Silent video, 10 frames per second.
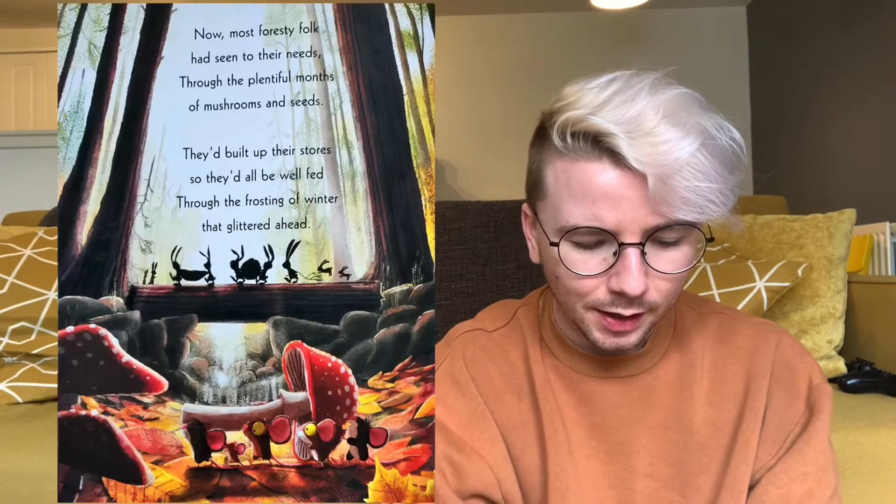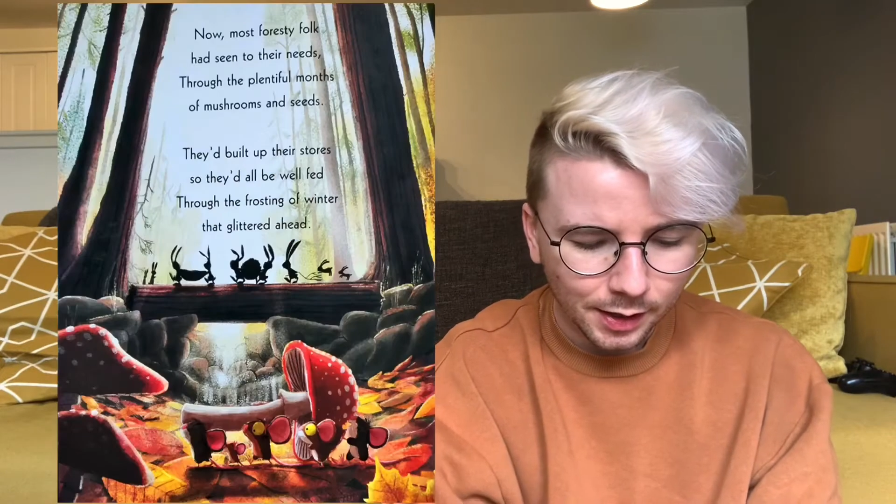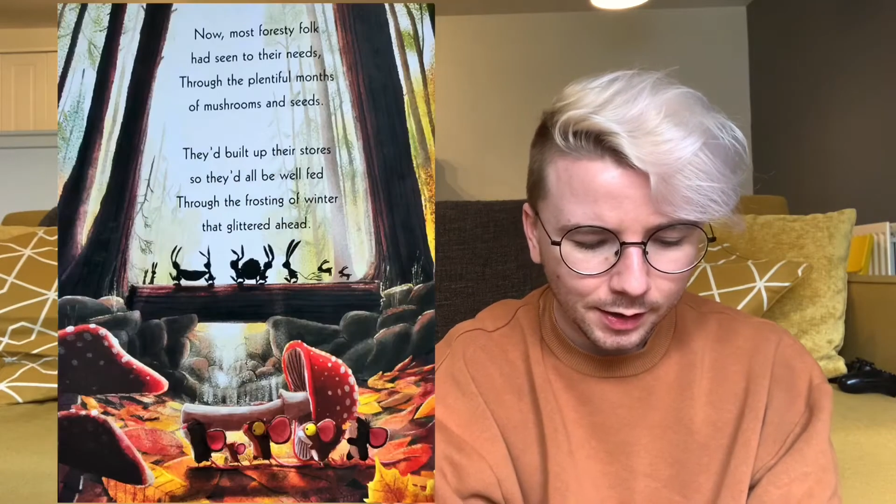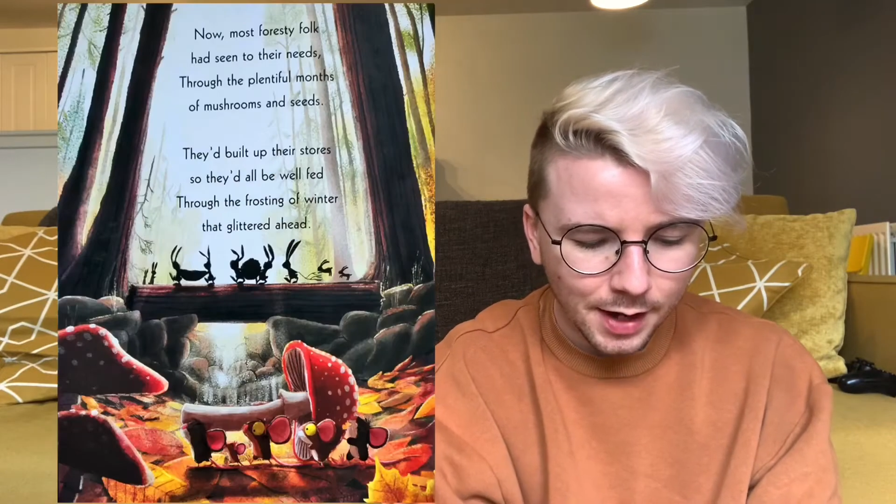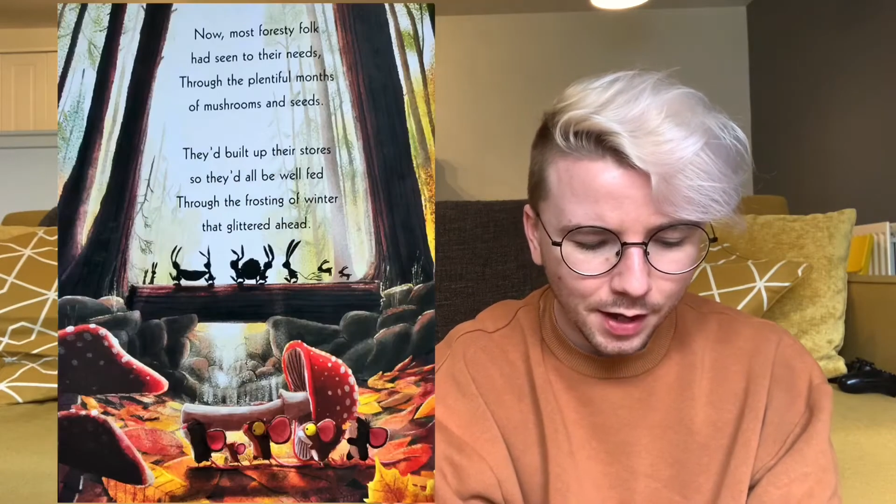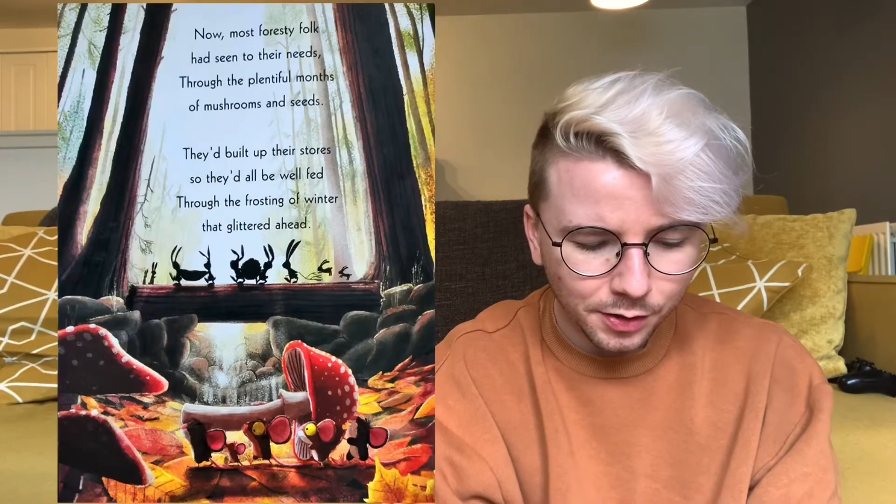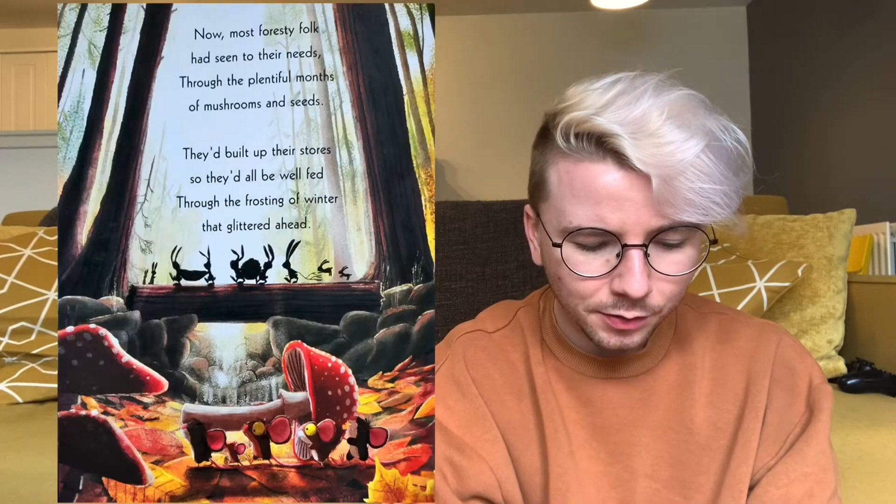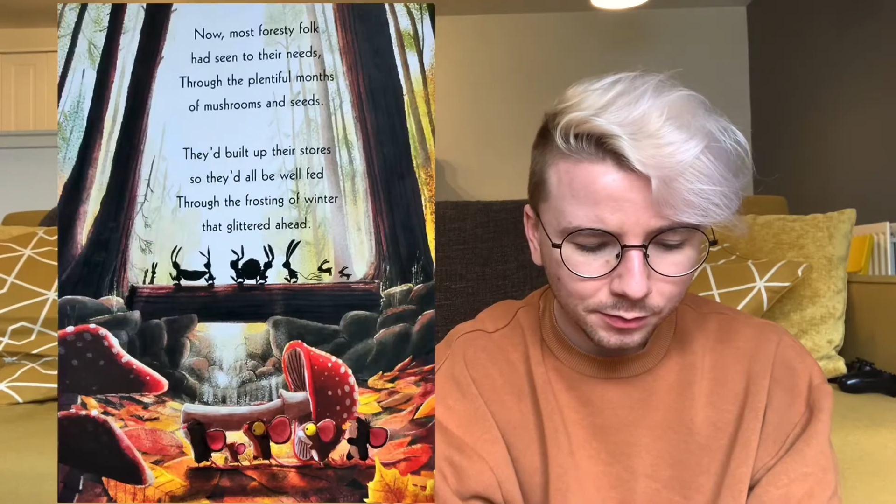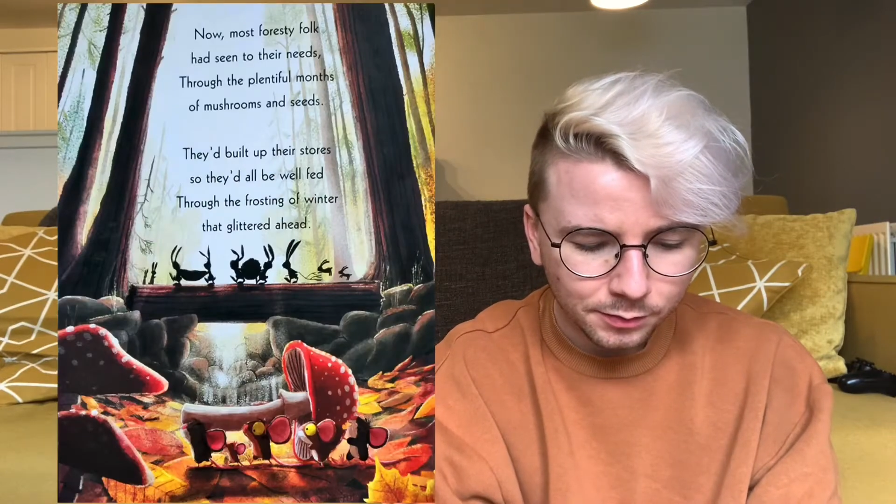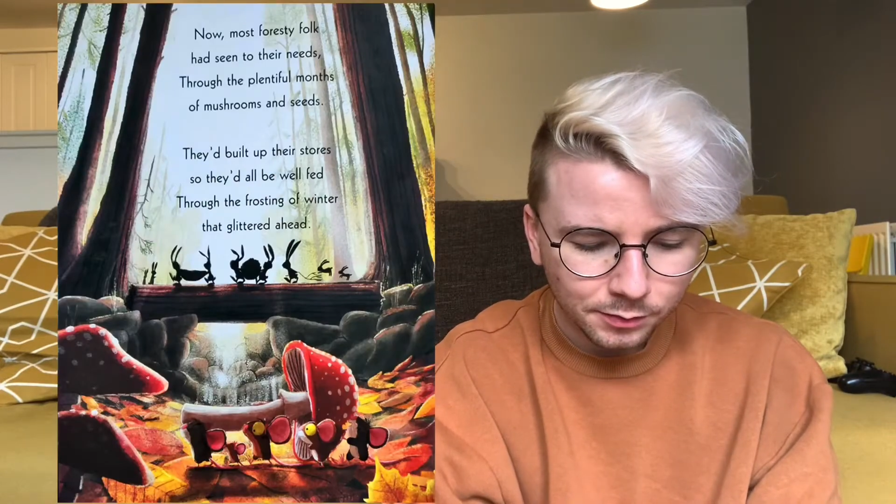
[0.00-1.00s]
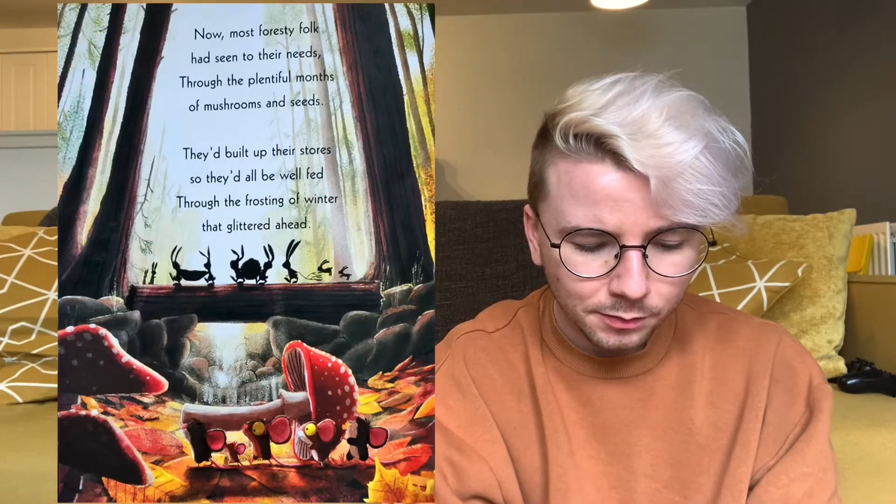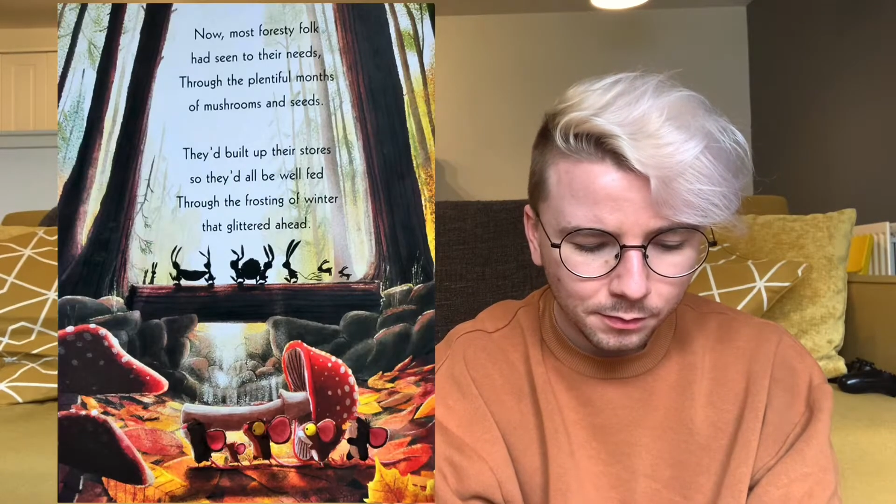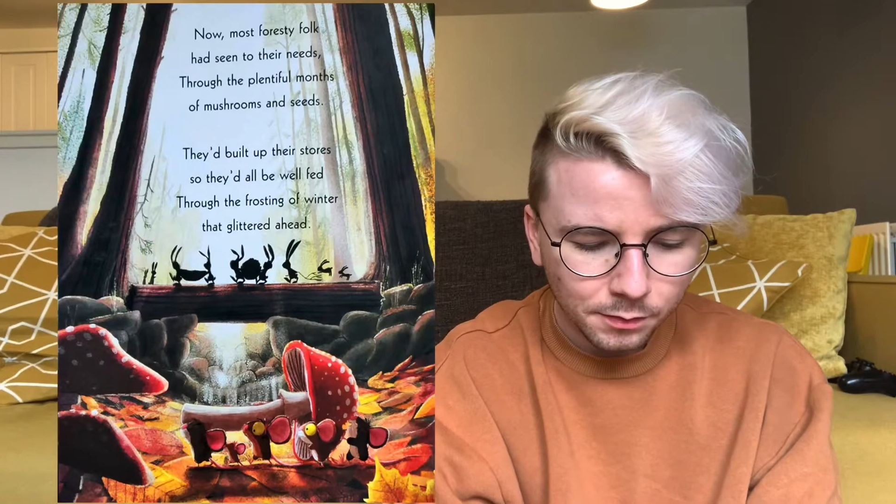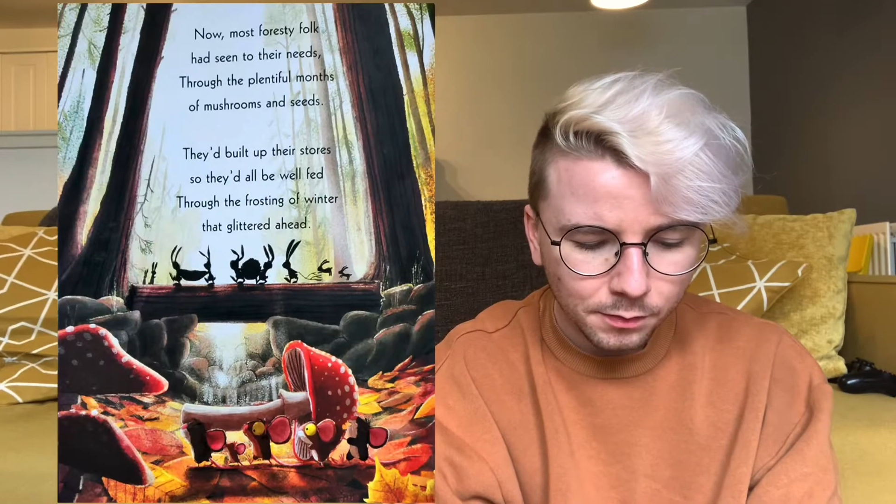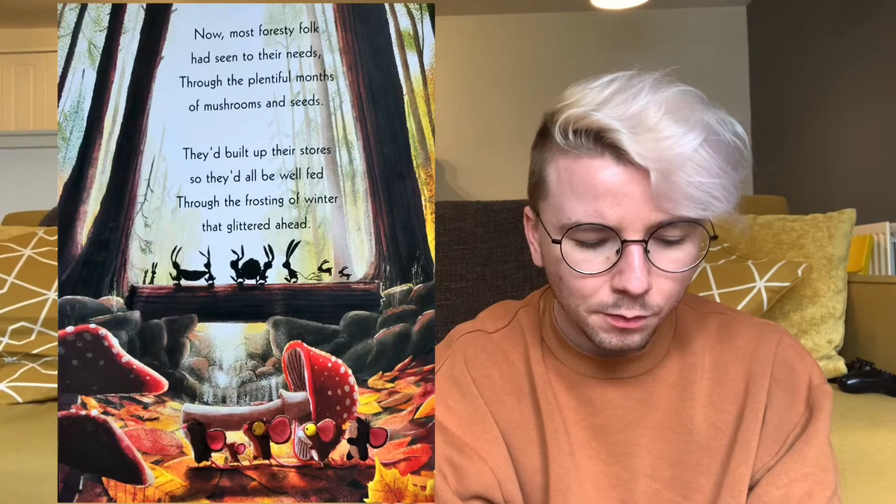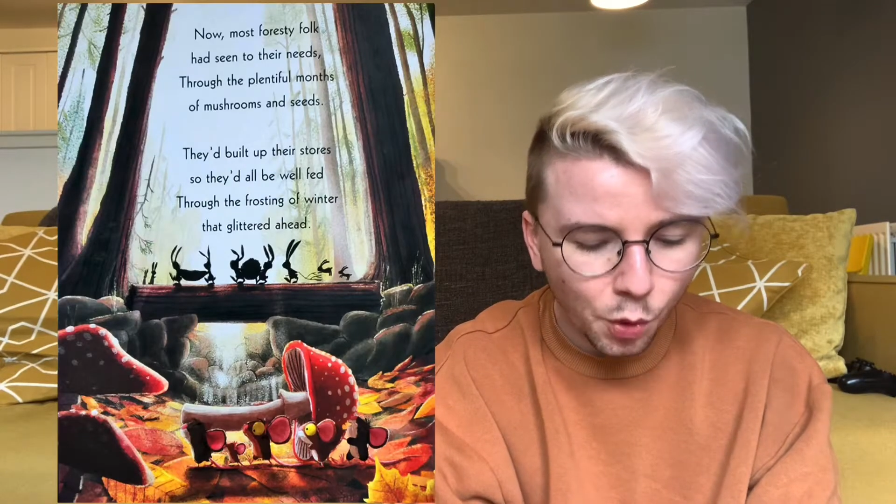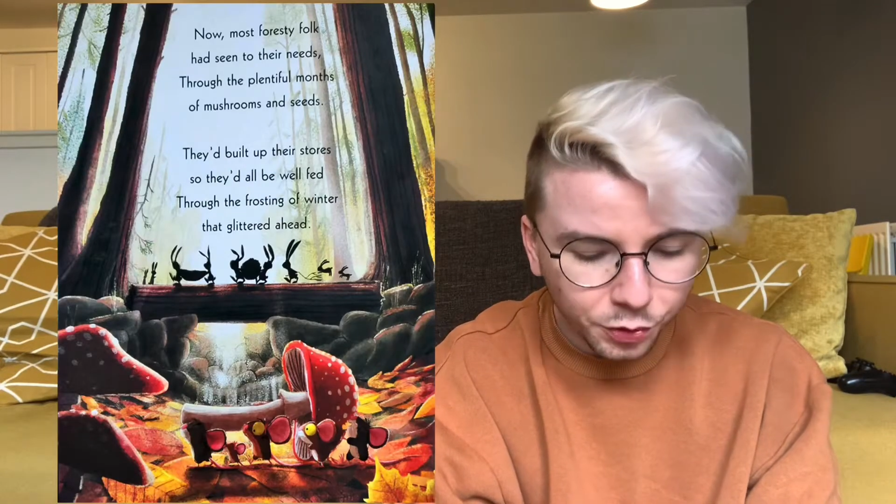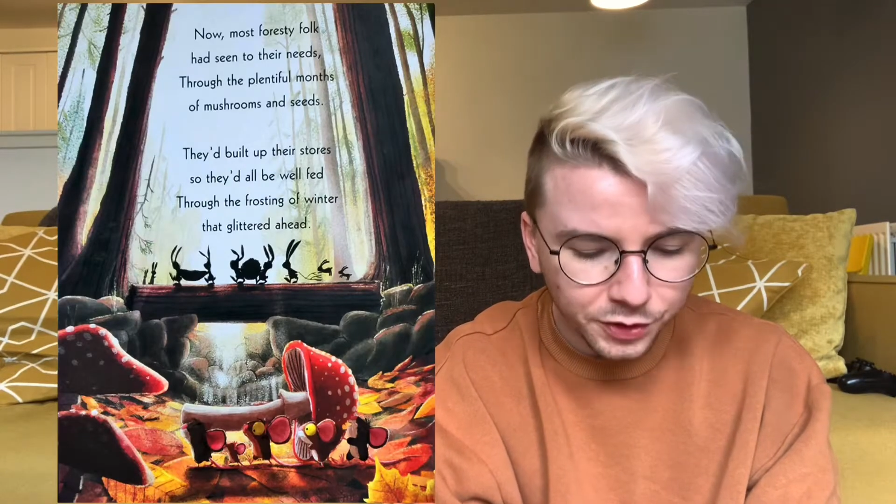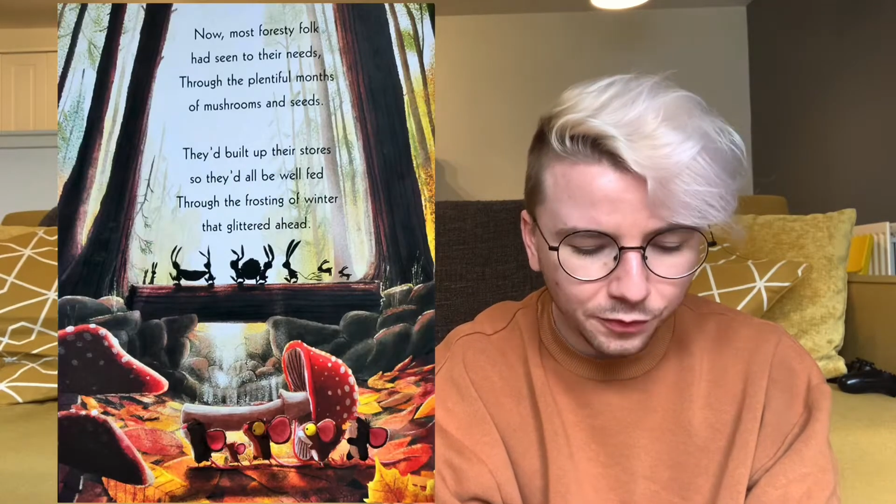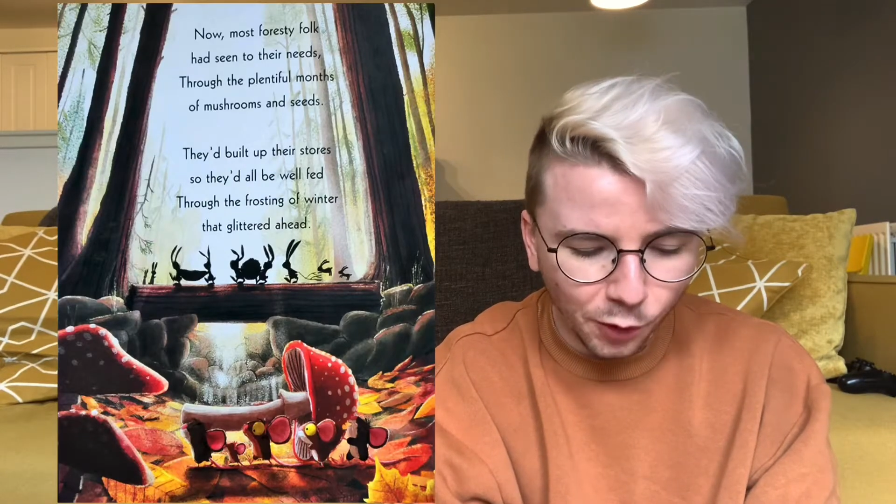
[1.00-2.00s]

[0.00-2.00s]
Now, most